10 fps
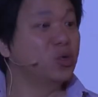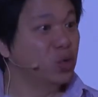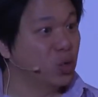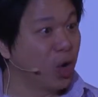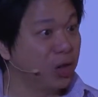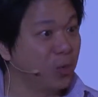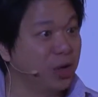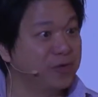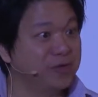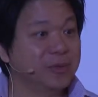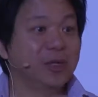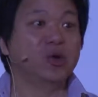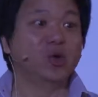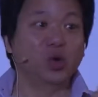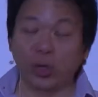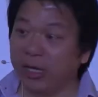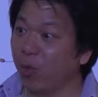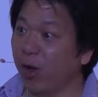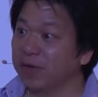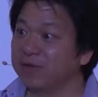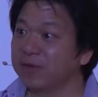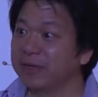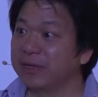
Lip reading: who God was, who he was,